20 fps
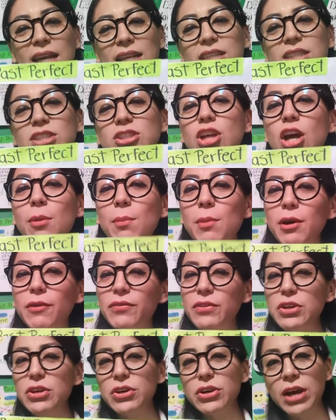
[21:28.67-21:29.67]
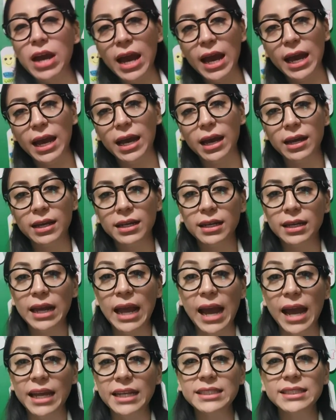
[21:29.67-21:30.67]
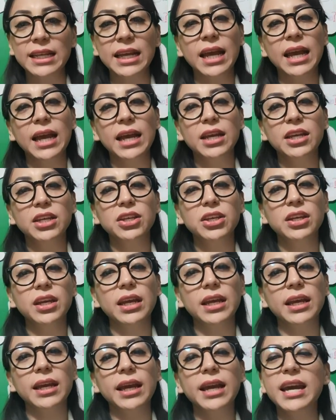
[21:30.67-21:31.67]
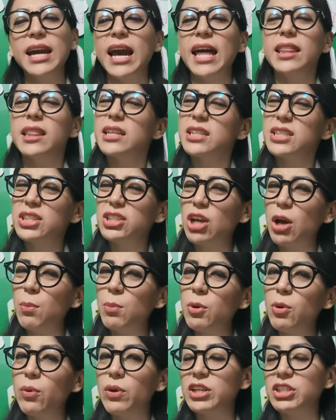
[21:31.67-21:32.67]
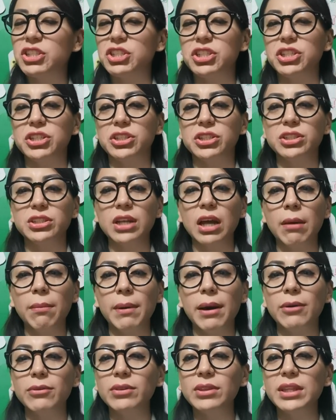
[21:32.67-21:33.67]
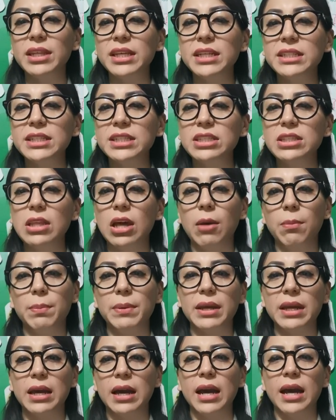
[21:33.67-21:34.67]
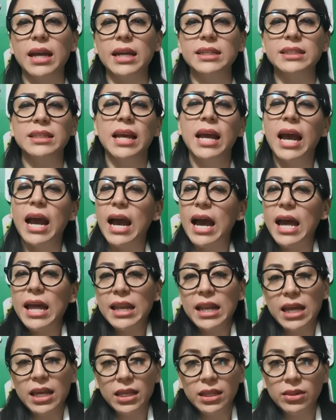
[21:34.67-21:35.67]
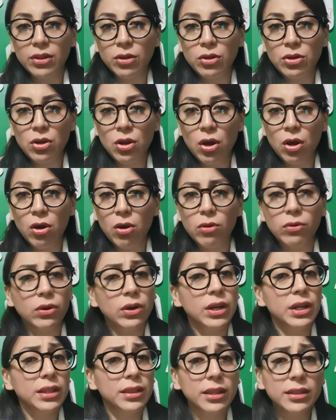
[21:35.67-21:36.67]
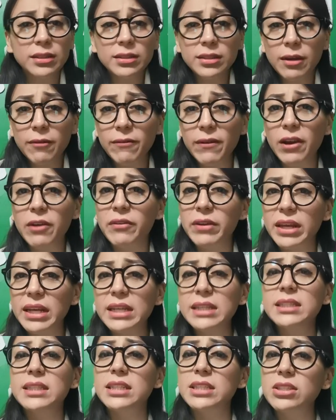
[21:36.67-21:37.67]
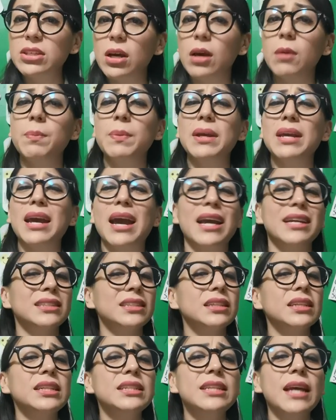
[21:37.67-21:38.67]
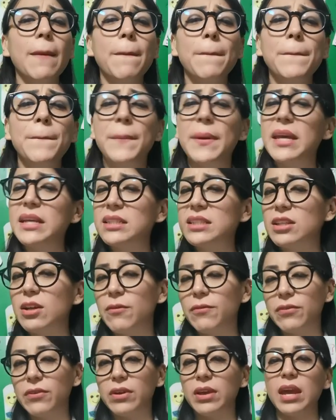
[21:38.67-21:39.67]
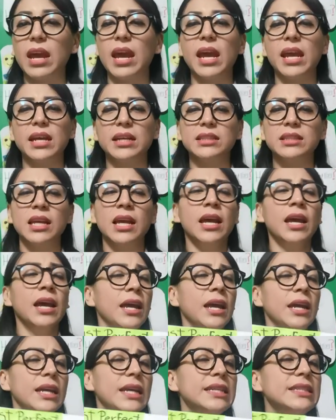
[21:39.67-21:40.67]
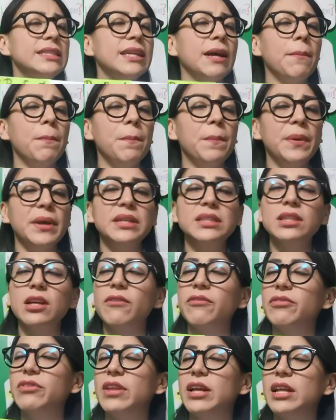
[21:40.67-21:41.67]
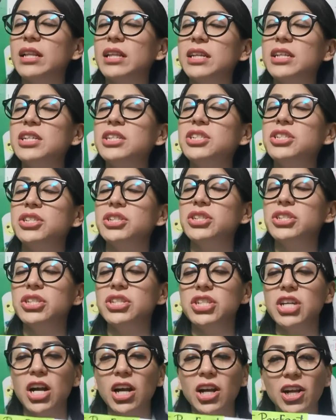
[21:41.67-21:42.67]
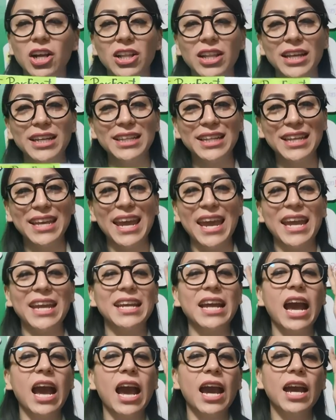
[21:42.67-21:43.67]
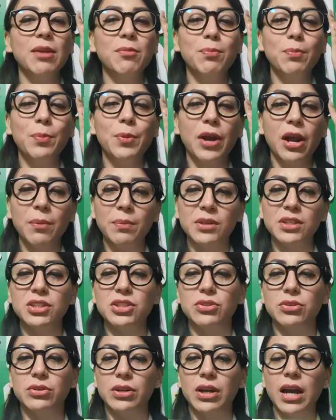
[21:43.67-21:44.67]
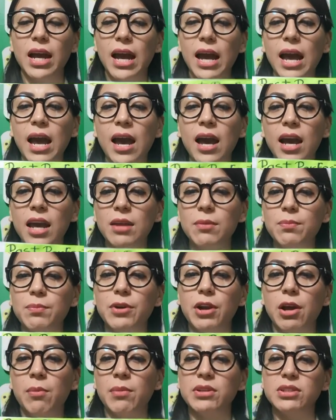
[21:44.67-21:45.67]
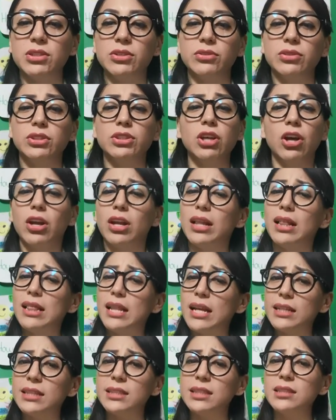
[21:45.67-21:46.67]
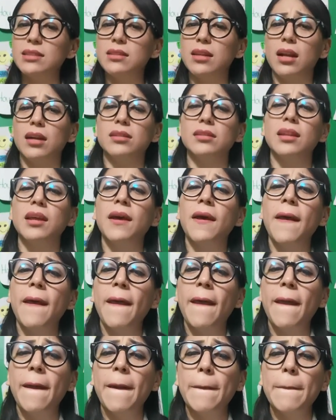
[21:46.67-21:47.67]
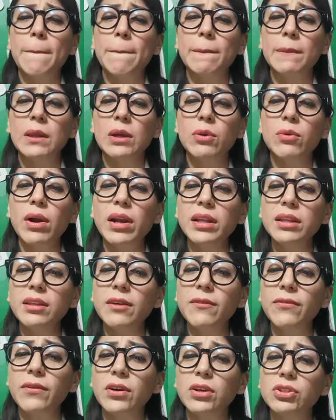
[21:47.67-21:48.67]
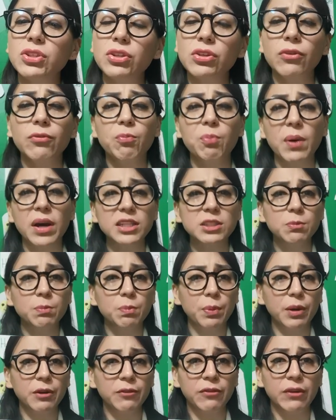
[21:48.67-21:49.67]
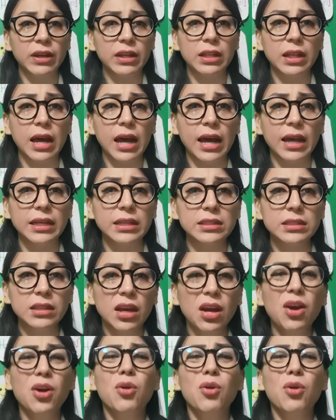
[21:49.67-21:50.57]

Some of you guys had some questions about this topic, guys, and I don't know. This is a very easy topic, guys. It's a piece of cake. It's a piece of delicious chocolate cake. I promise you. I promise you. So let's start. What is the function of past perfect, guys?